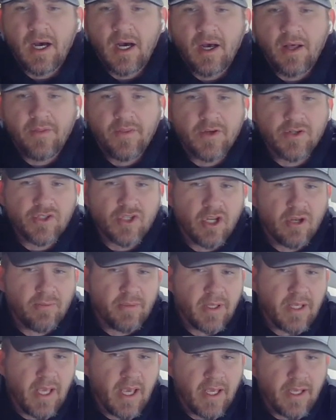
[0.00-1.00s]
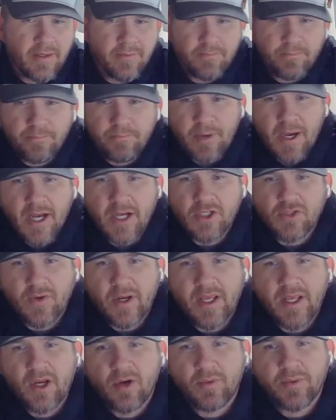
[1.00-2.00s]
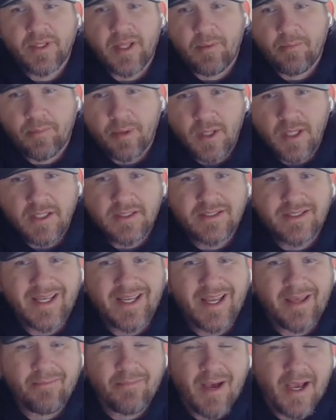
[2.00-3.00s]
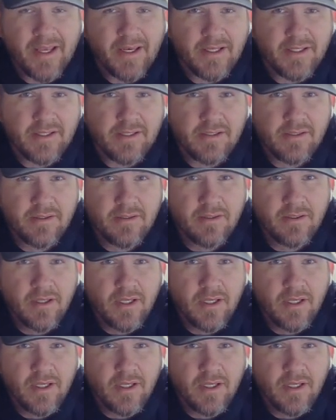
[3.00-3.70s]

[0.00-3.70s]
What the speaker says: there's going to be a box right here with a plus and a minus.